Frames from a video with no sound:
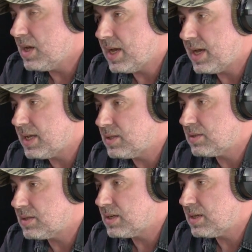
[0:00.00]

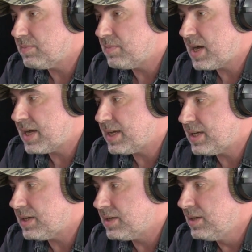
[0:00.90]
And
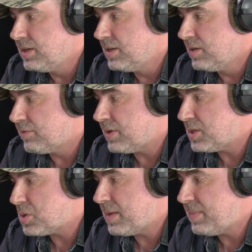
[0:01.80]
my
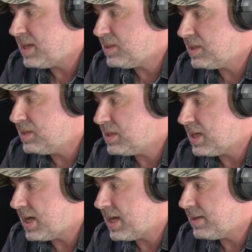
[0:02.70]
friend Jay Mascis,
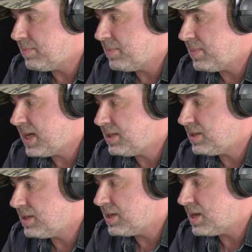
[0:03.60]
I met
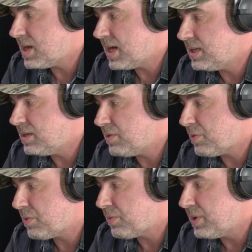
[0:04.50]
in
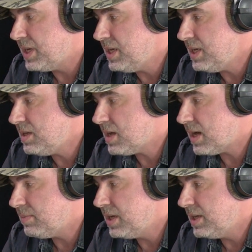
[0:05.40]
'93,
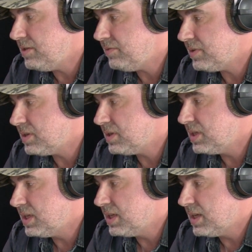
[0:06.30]
I believe,
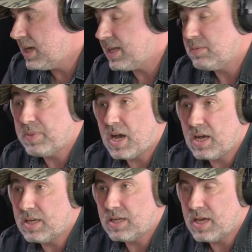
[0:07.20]

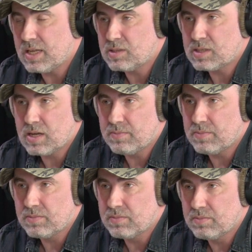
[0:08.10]
at
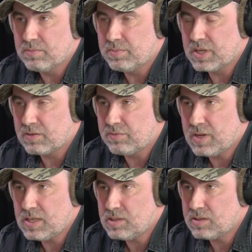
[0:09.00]
some big
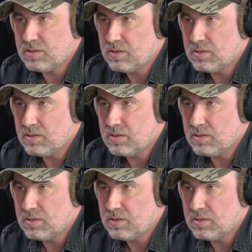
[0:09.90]
fest,